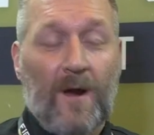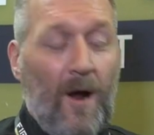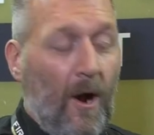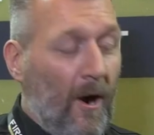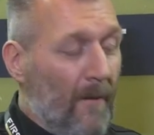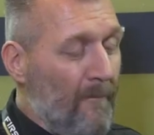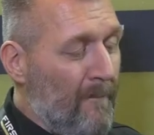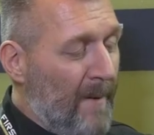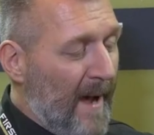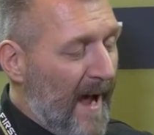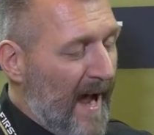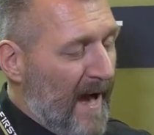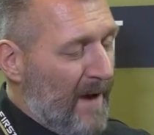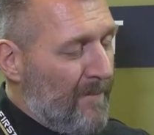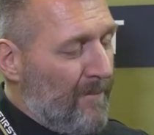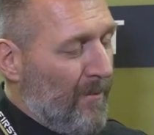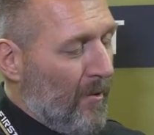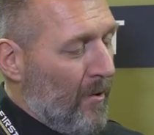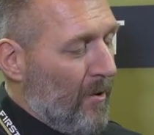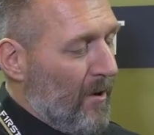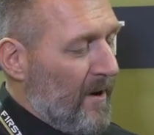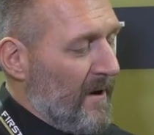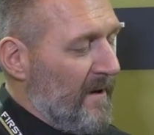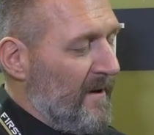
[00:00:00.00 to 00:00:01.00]
Our
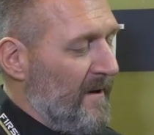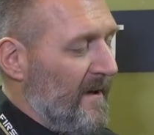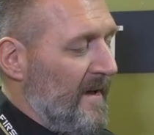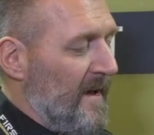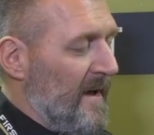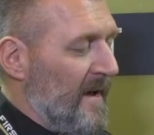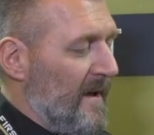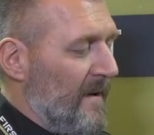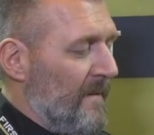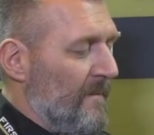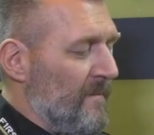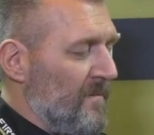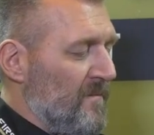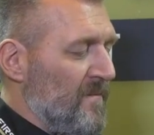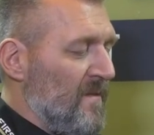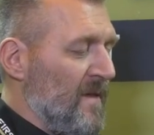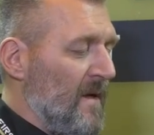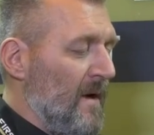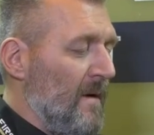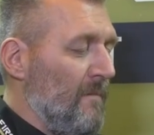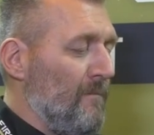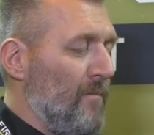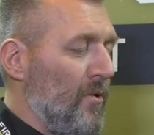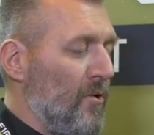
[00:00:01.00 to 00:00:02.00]
backboard
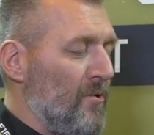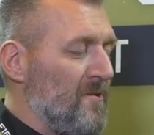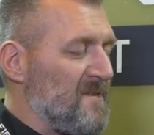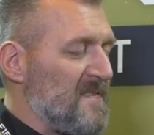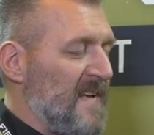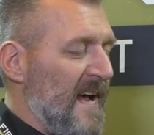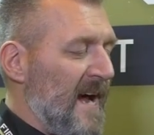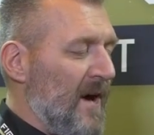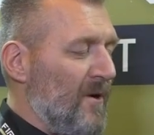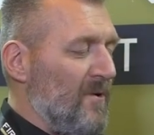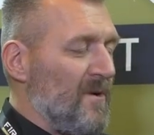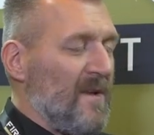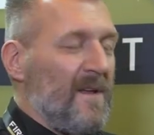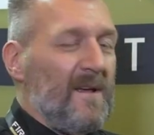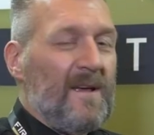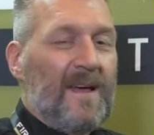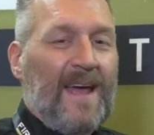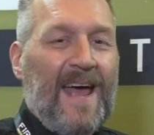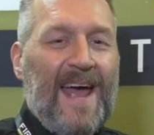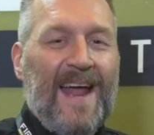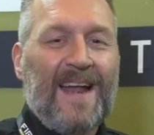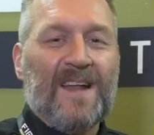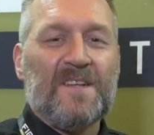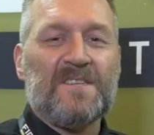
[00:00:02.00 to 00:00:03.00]
pulls out
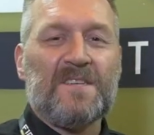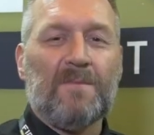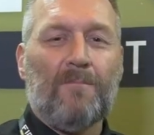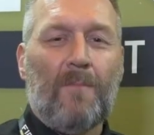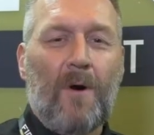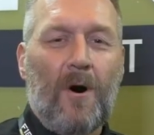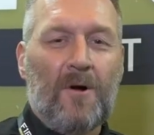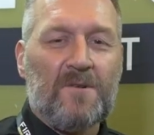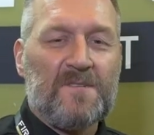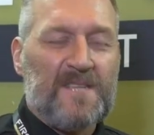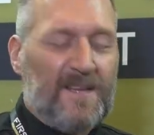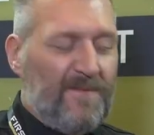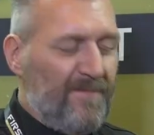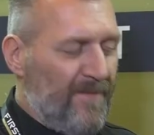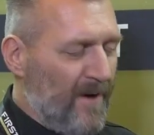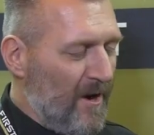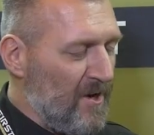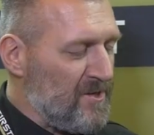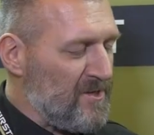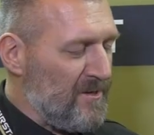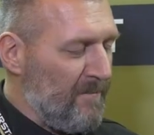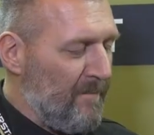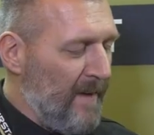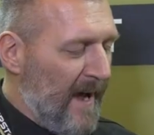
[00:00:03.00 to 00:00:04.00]
and there's a multifunction